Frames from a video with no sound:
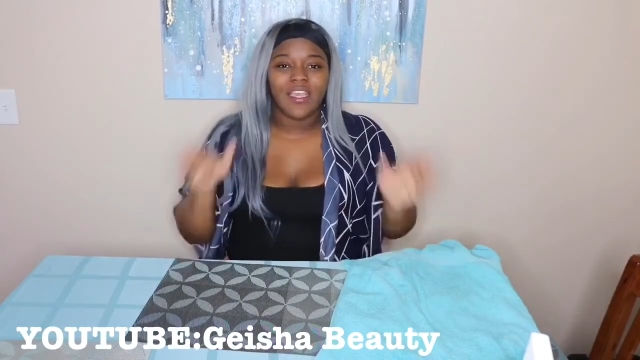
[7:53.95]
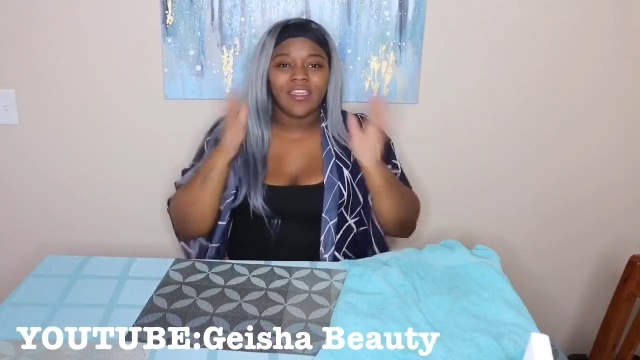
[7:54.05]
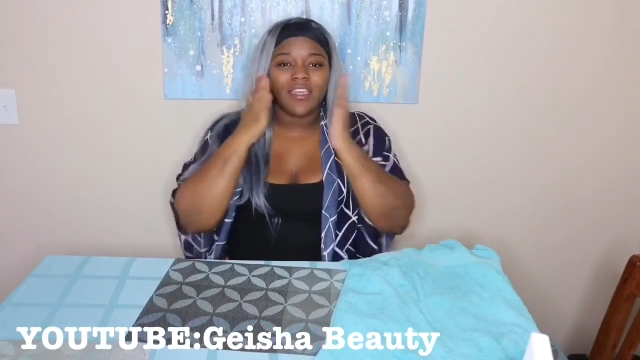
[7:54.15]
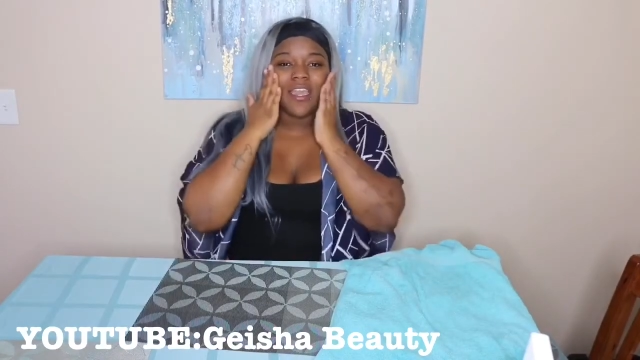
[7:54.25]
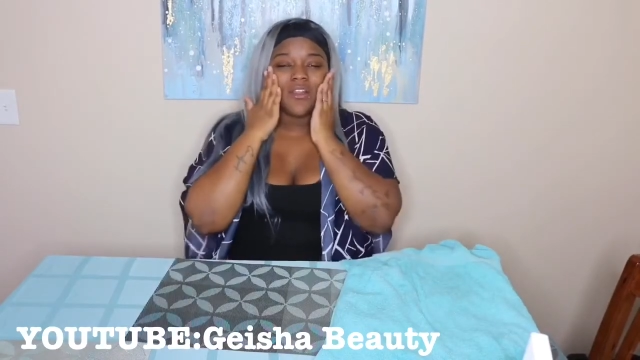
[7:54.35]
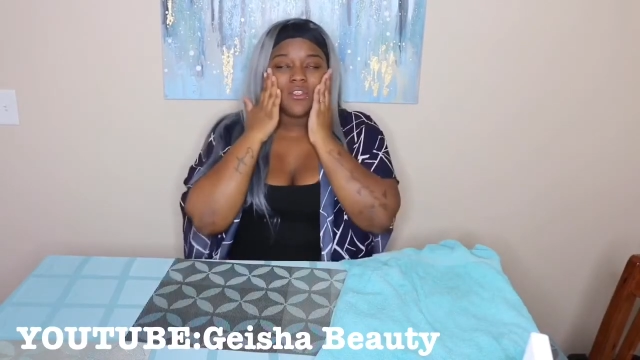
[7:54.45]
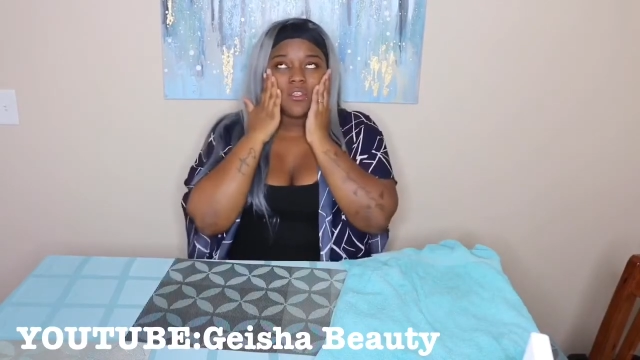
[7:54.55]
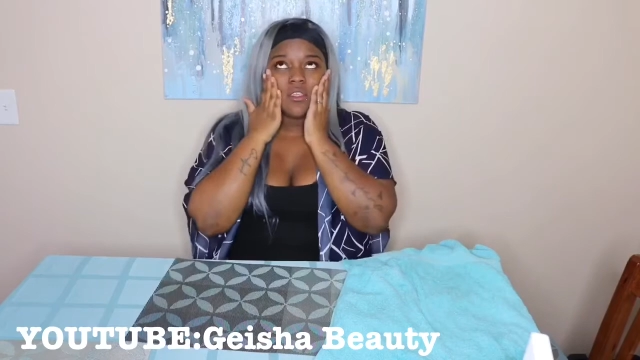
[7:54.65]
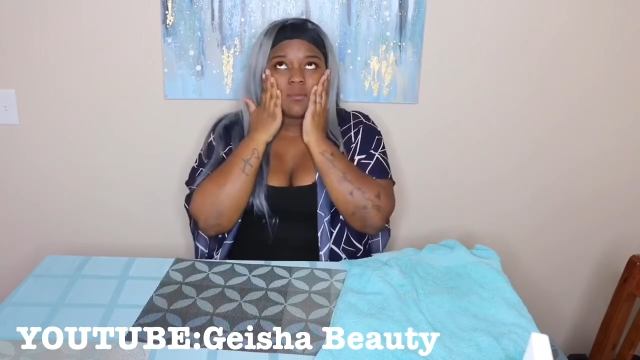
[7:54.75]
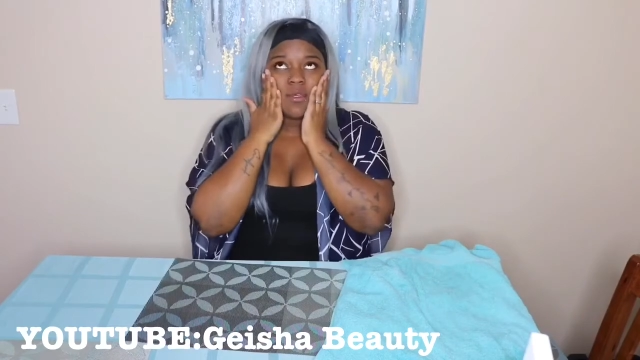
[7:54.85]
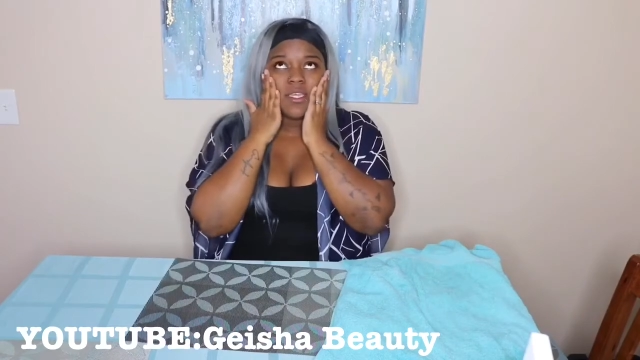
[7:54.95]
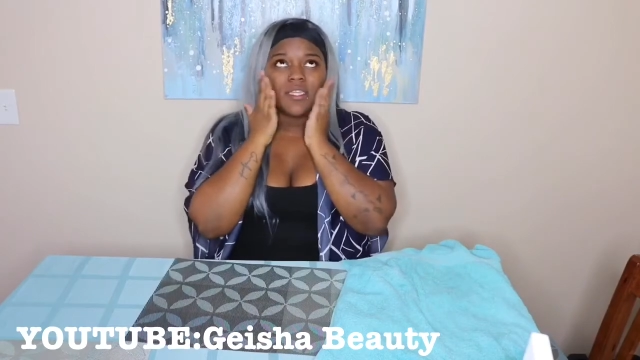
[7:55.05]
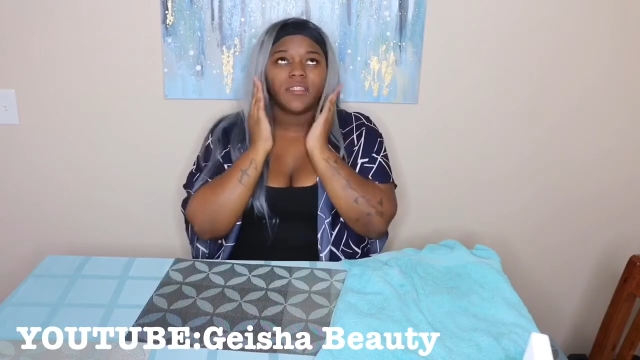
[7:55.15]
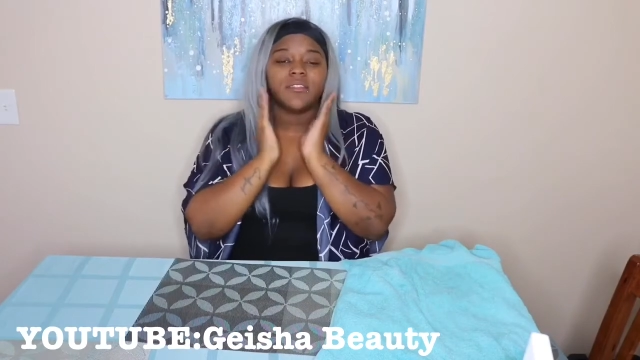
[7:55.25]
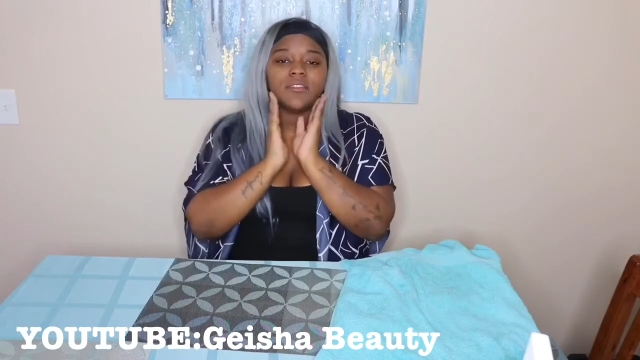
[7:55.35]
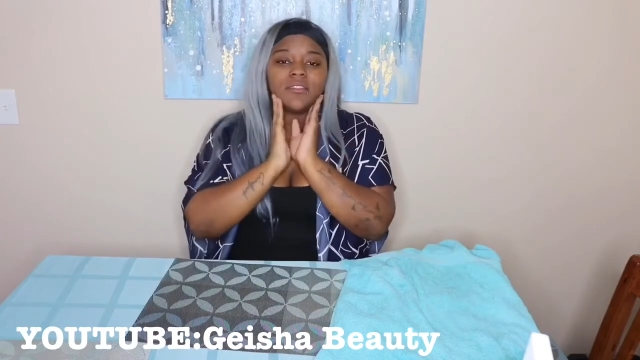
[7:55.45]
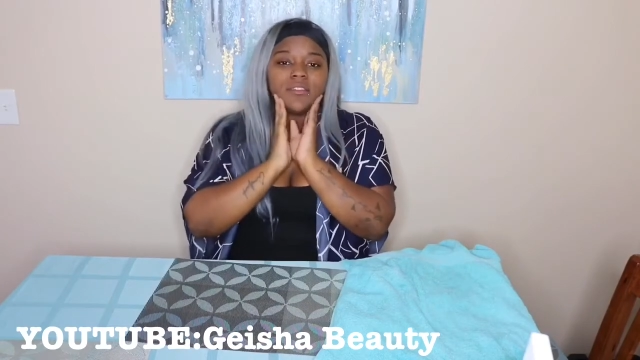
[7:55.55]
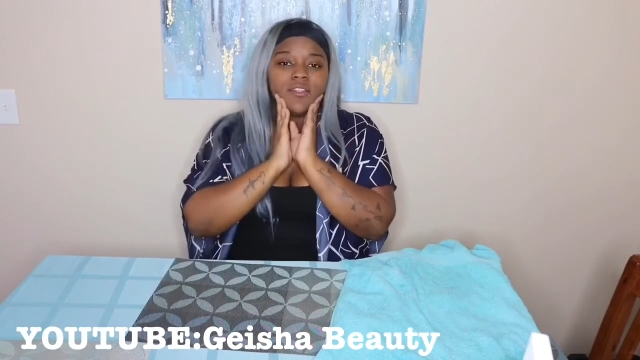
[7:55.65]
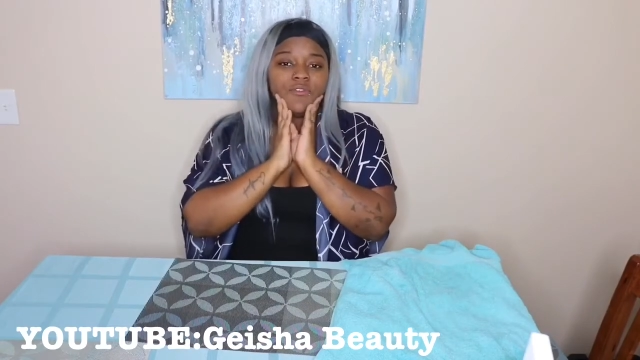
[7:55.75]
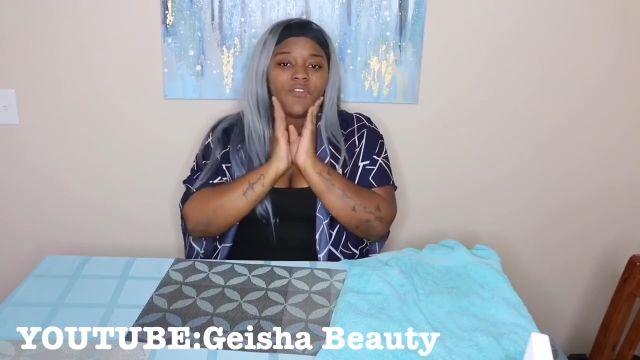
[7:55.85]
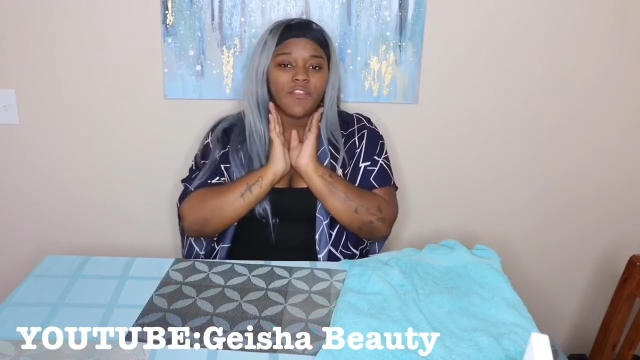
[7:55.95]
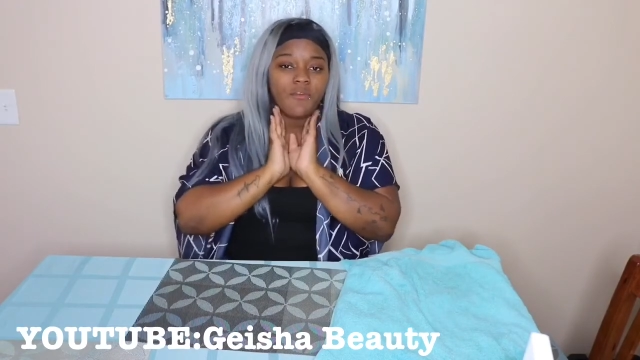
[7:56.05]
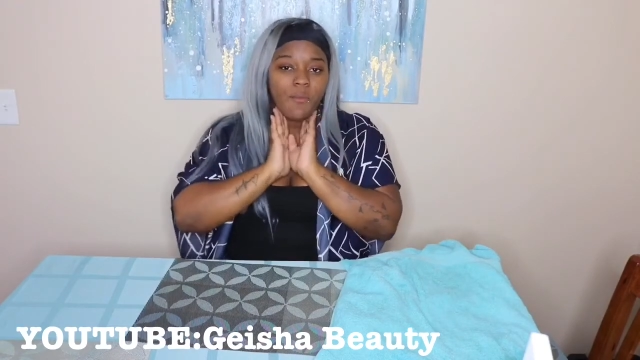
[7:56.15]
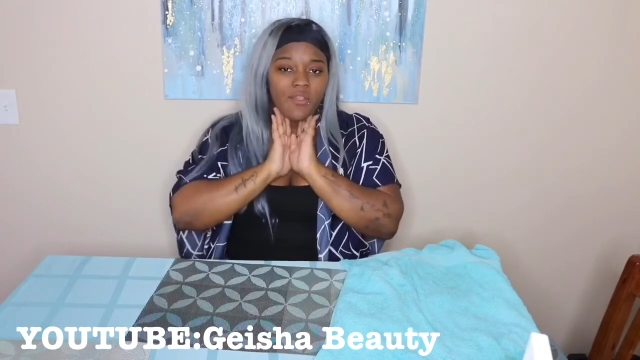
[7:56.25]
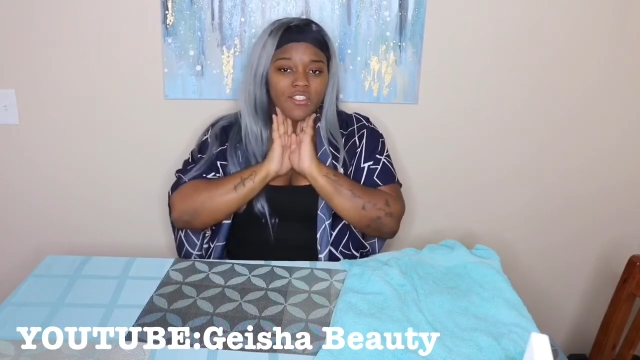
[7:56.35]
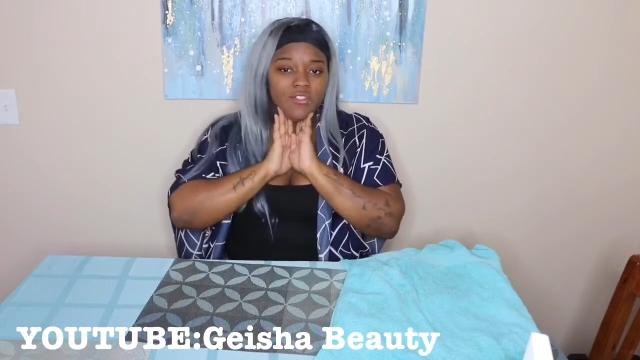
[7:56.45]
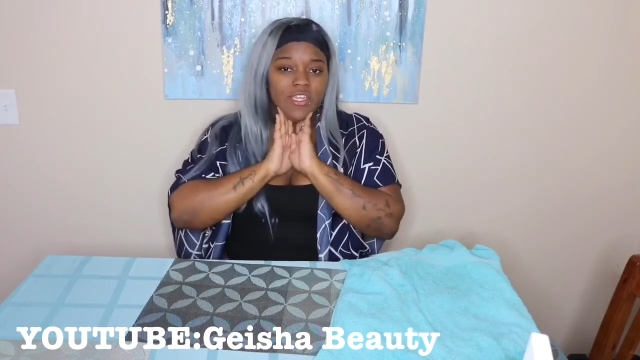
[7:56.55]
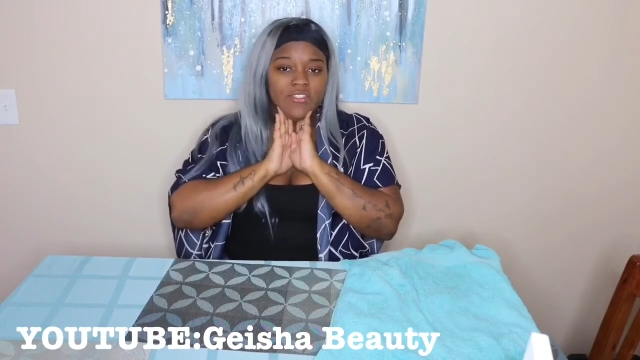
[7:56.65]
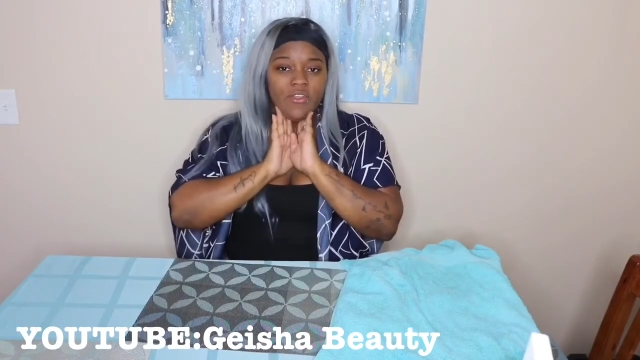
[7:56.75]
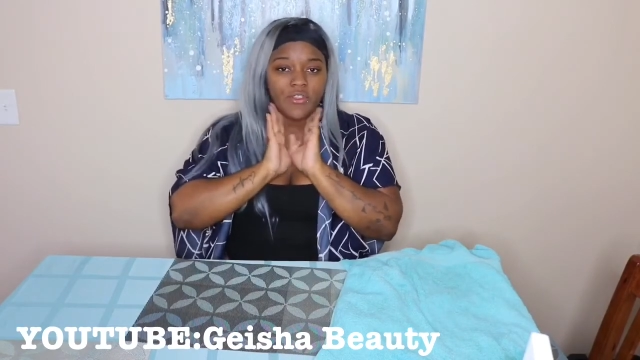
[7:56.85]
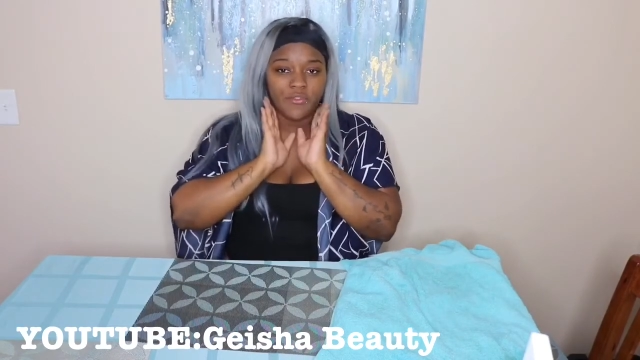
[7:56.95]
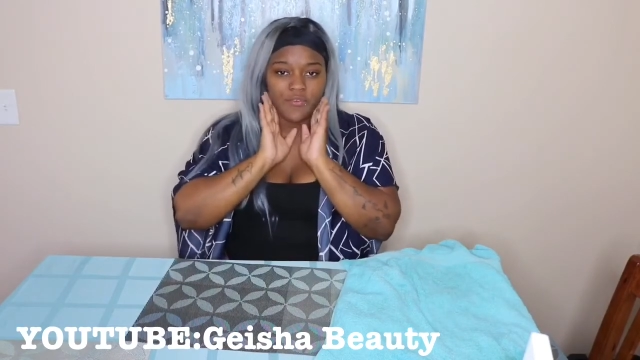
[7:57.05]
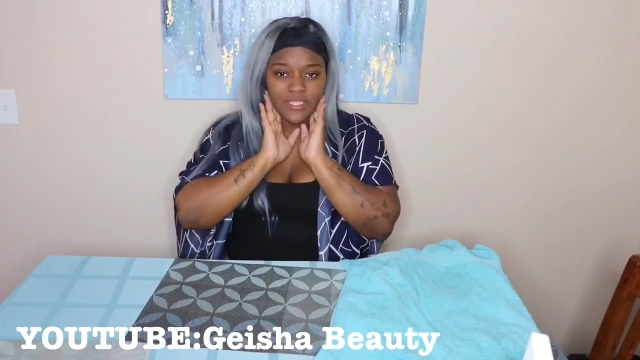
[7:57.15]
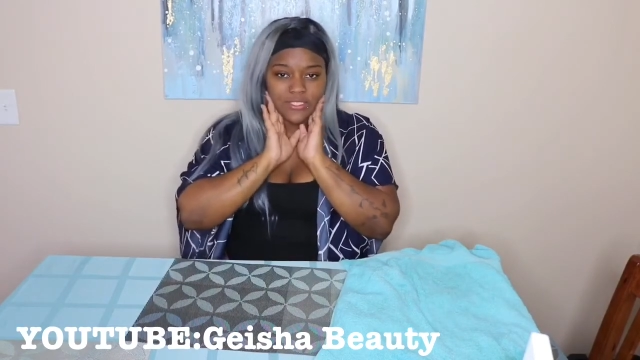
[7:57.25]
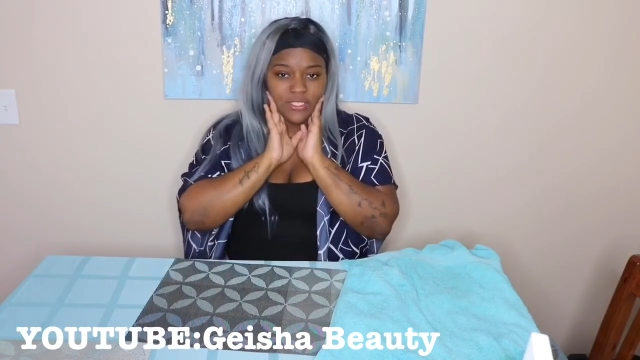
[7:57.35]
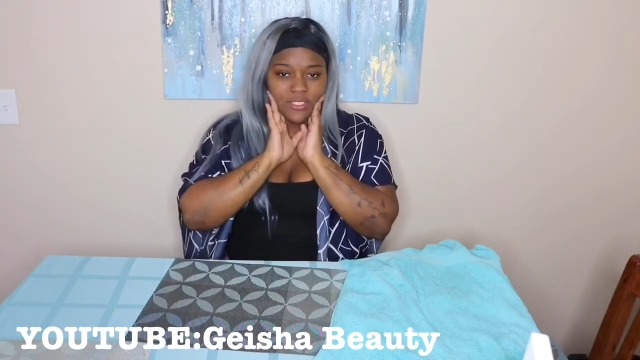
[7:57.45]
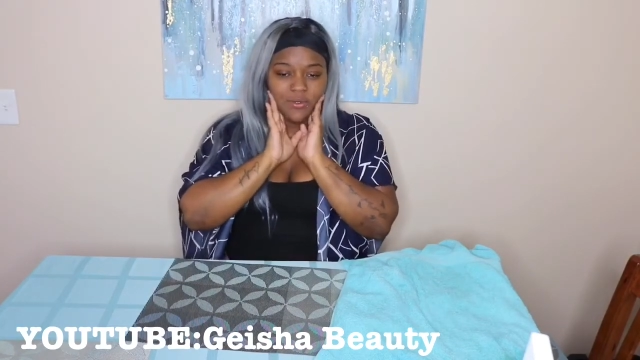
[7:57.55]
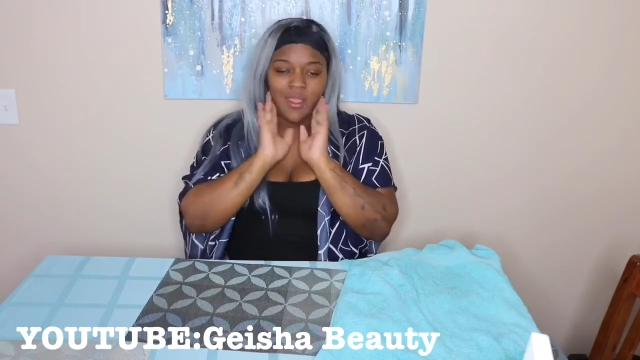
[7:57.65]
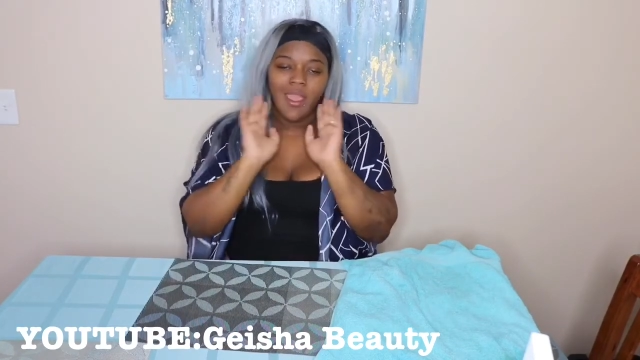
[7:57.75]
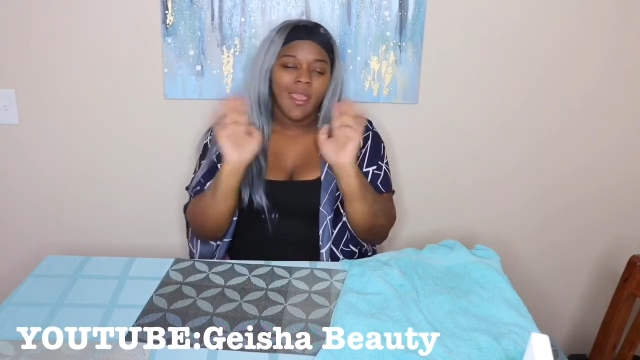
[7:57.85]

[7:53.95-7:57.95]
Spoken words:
Now you can put your favorite moisturizer on your face too,